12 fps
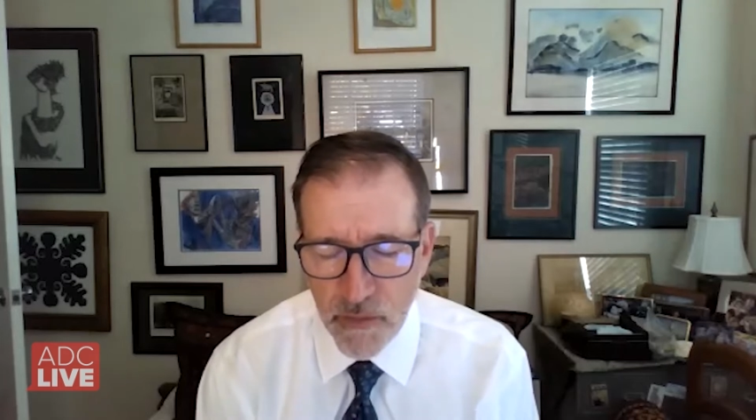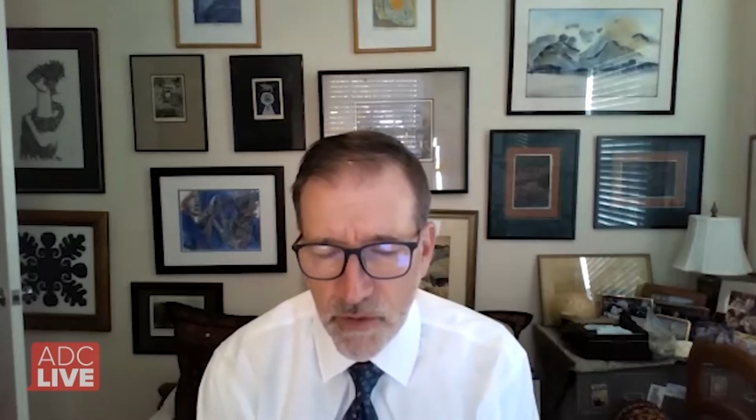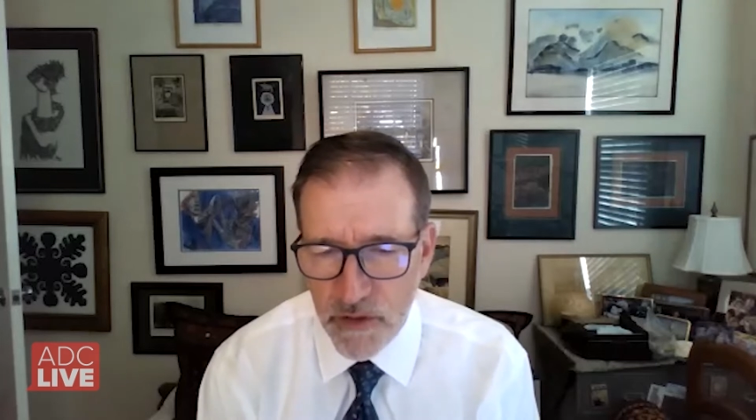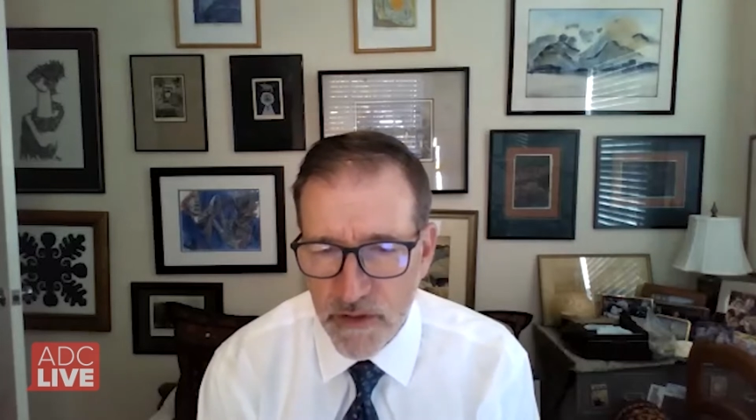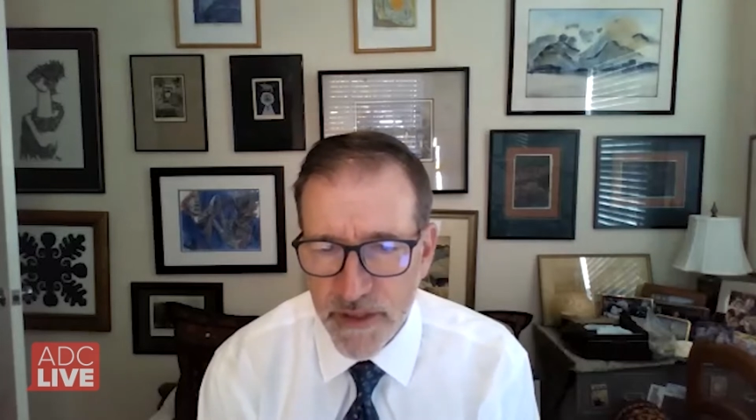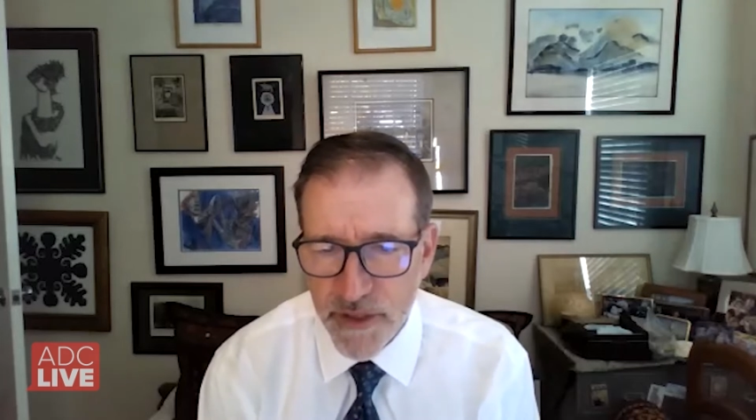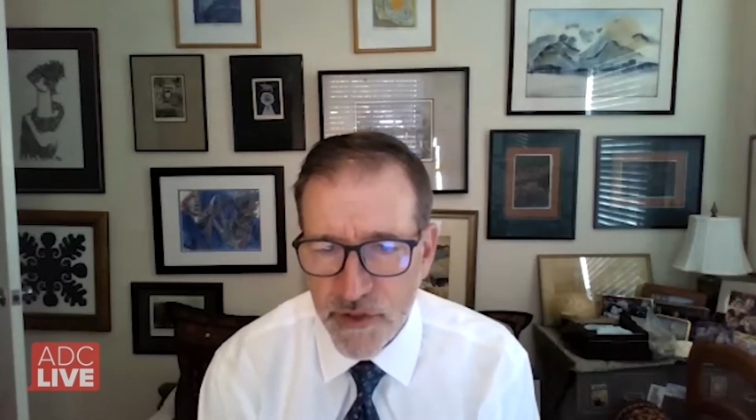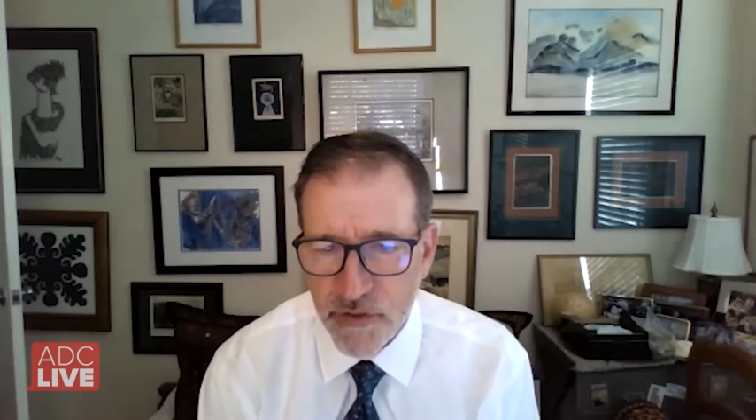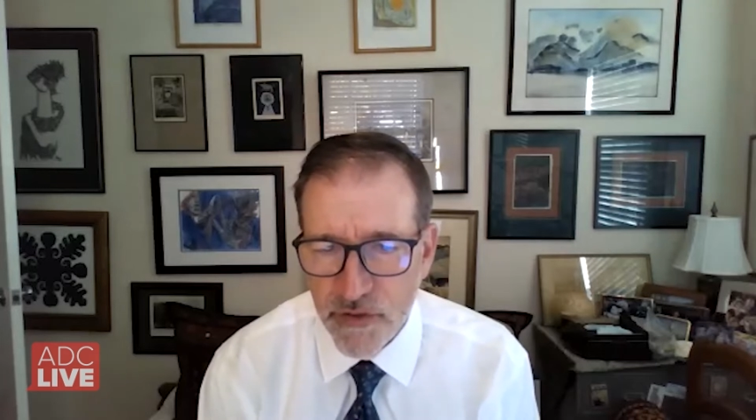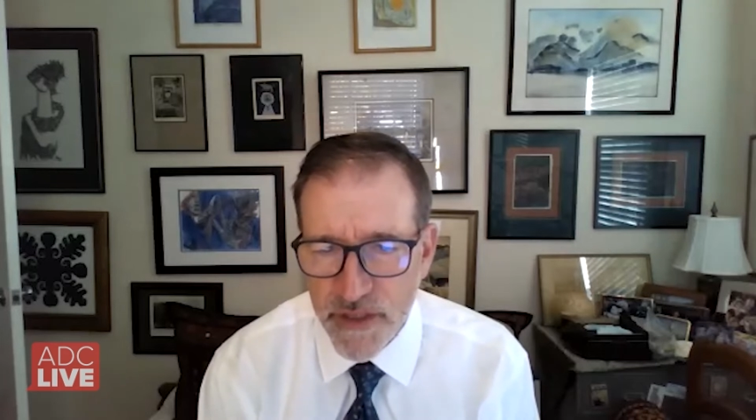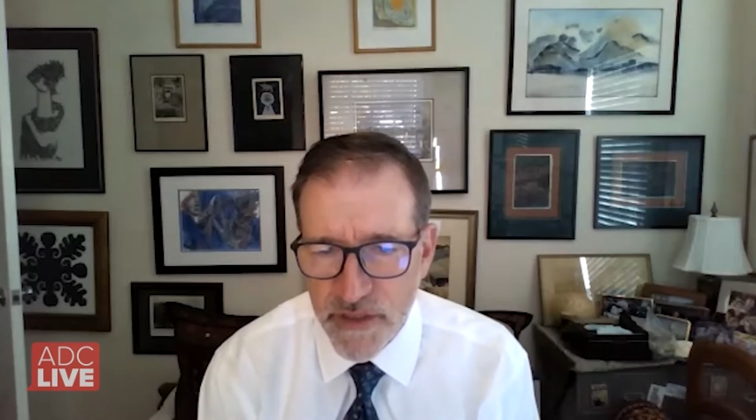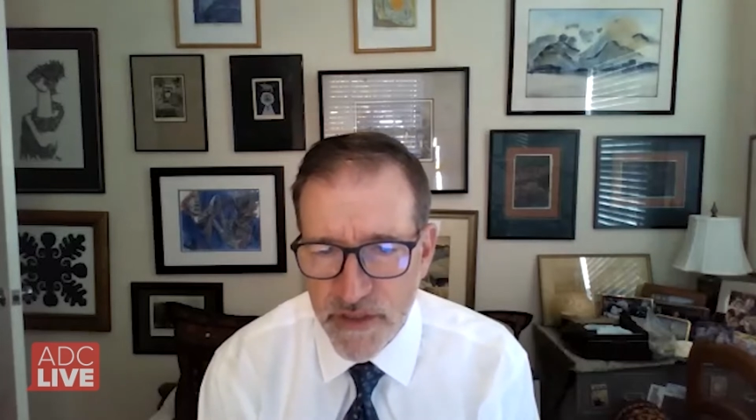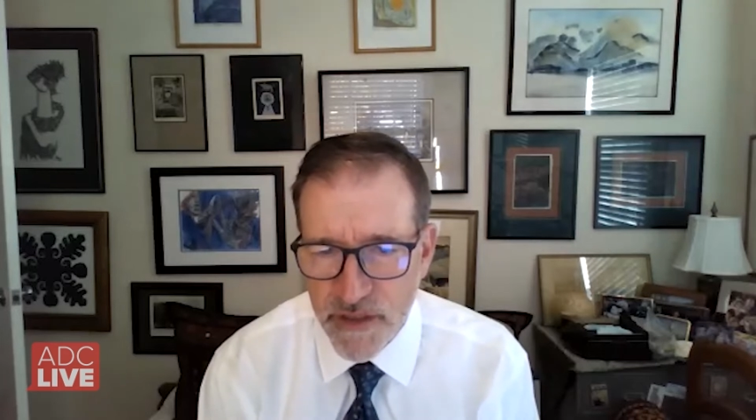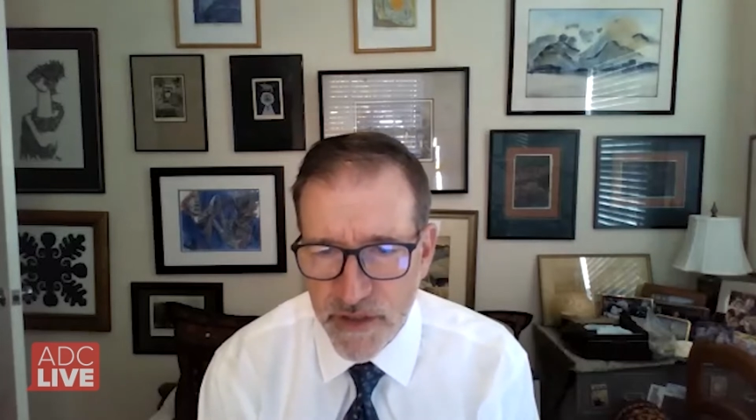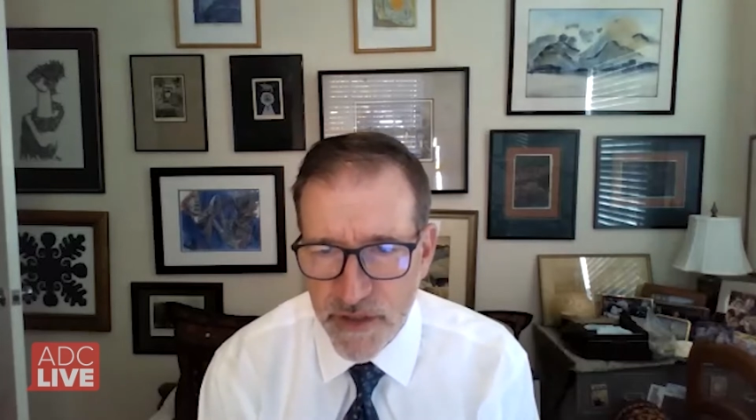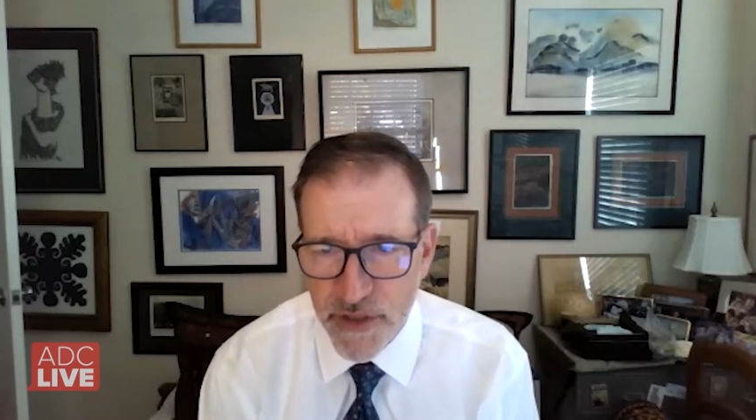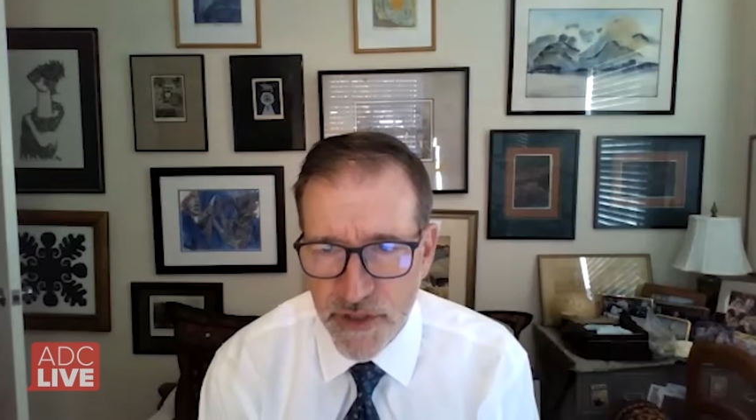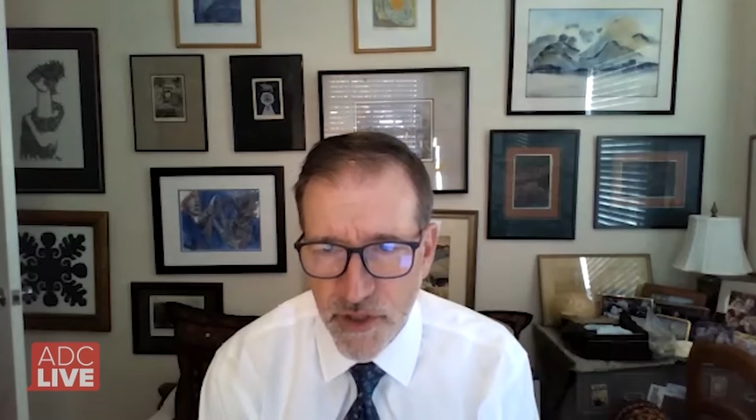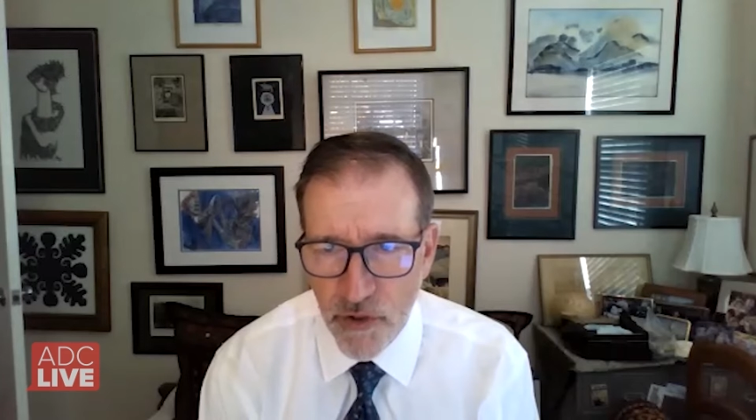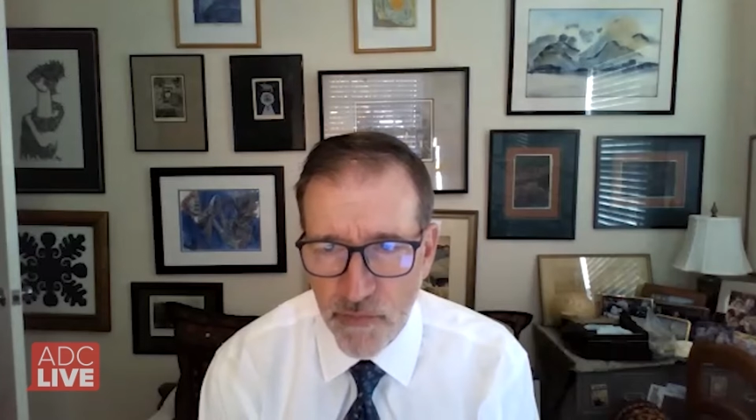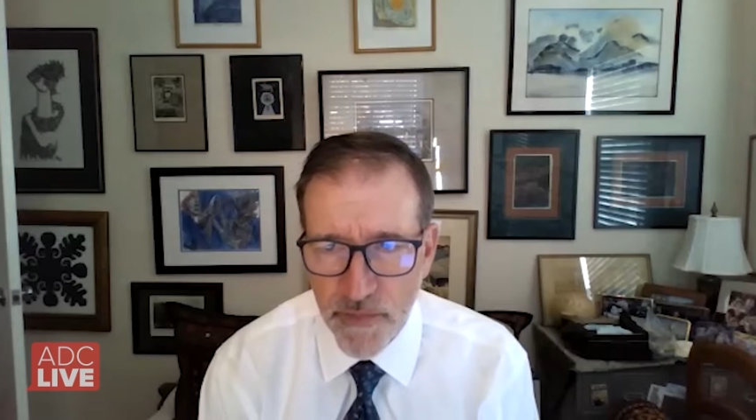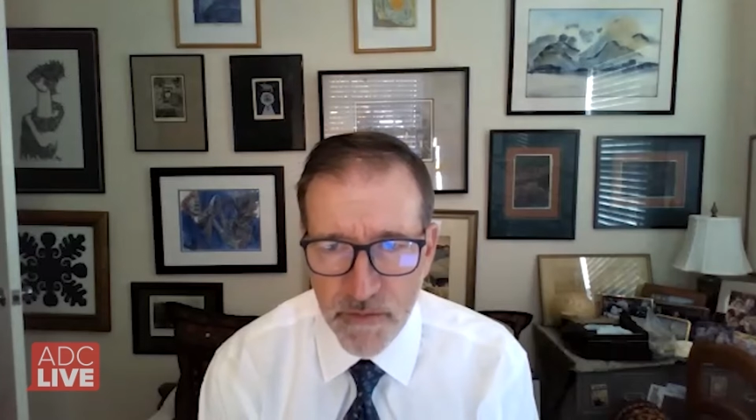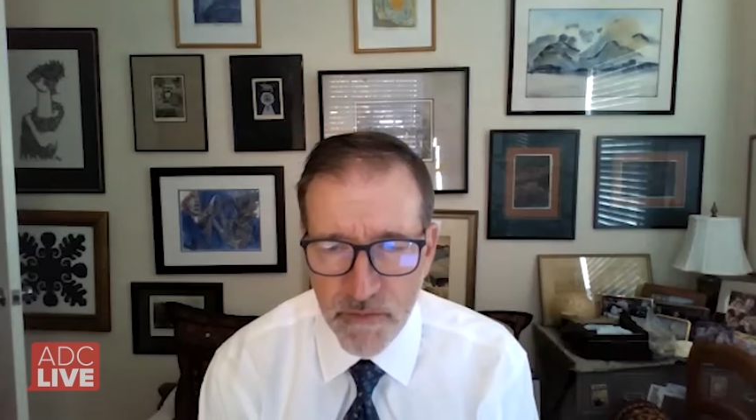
will increase in scope and